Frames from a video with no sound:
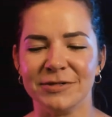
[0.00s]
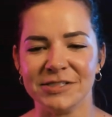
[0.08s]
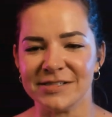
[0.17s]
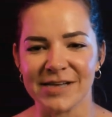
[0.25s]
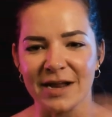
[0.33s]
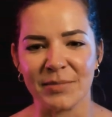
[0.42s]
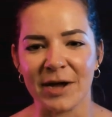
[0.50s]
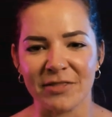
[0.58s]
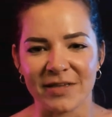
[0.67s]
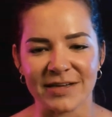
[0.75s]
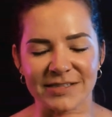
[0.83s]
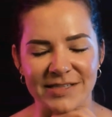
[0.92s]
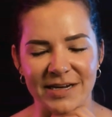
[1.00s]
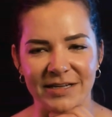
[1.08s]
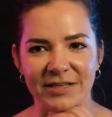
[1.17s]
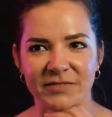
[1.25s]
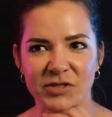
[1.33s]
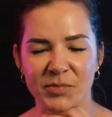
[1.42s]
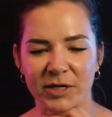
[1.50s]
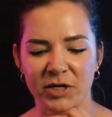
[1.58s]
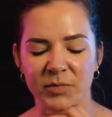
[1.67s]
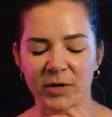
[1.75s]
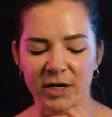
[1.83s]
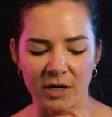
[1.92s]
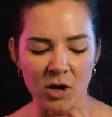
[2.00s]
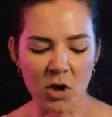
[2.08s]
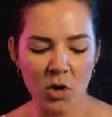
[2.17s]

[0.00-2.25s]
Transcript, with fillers: which is not about this, that I'd love to pick your brain on.